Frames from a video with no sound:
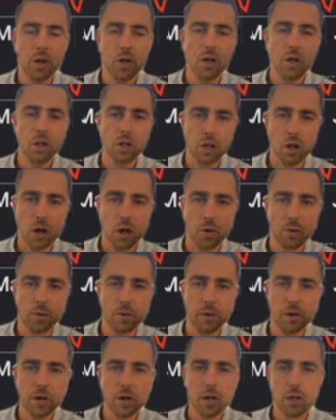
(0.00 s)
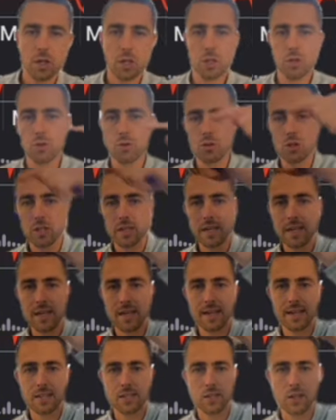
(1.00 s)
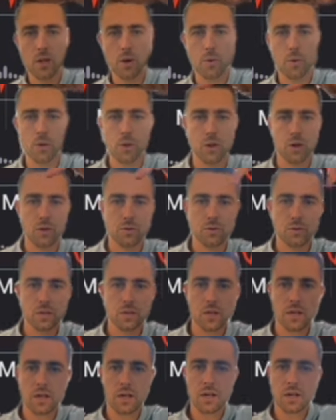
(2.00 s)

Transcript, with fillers: low. Usually it's lower lows,